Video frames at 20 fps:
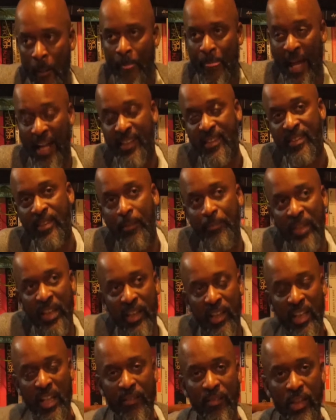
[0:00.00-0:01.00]
that's something
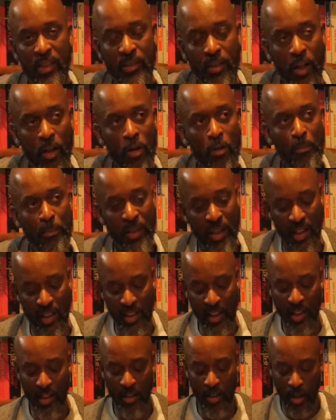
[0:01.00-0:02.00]
to give us hope, but
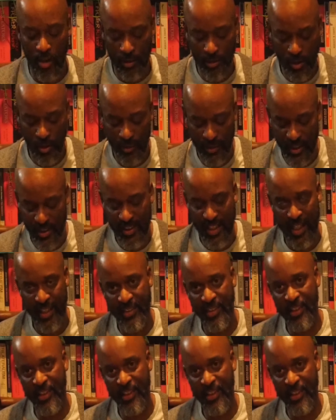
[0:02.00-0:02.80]
again, also in the text,